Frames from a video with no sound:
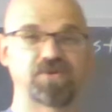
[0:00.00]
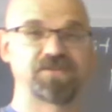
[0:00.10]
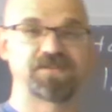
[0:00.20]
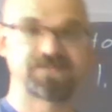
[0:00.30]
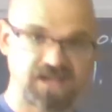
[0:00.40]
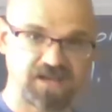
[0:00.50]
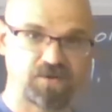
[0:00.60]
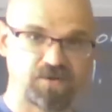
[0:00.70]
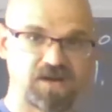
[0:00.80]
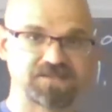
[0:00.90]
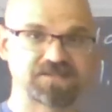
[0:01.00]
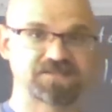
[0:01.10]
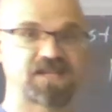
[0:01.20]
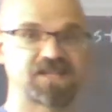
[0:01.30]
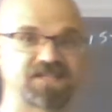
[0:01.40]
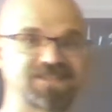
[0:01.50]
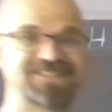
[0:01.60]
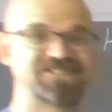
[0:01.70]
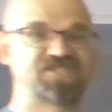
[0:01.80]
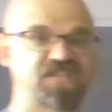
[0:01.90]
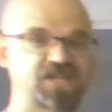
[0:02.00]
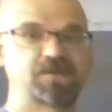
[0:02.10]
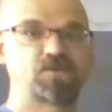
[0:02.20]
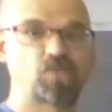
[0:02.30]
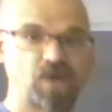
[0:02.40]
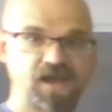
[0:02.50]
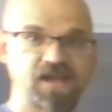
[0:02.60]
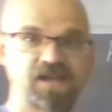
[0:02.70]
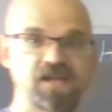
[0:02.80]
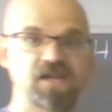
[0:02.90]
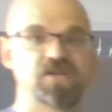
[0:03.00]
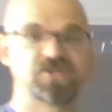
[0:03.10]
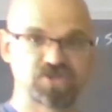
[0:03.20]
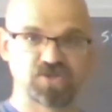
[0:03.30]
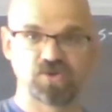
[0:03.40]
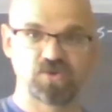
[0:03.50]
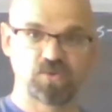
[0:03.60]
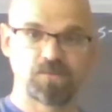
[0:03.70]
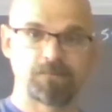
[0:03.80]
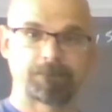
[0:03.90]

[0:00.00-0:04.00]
put on the table as a legitimate way to